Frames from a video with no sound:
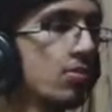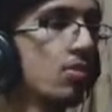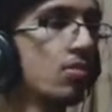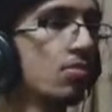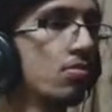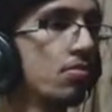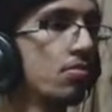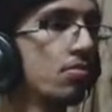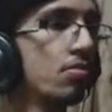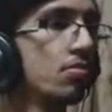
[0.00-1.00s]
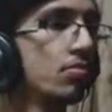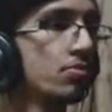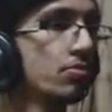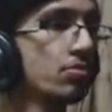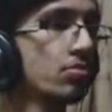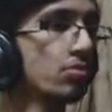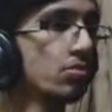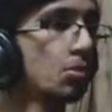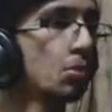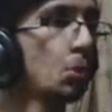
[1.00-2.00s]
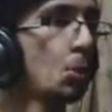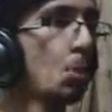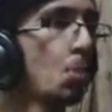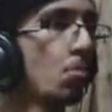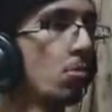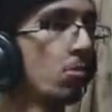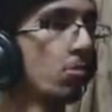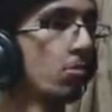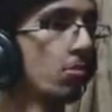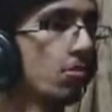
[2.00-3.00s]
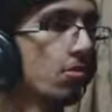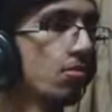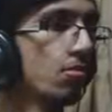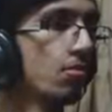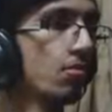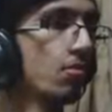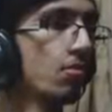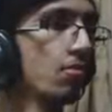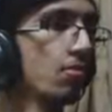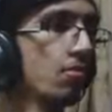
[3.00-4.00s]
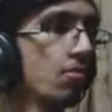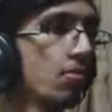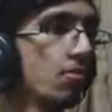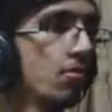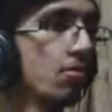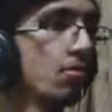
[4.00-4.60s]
(silence)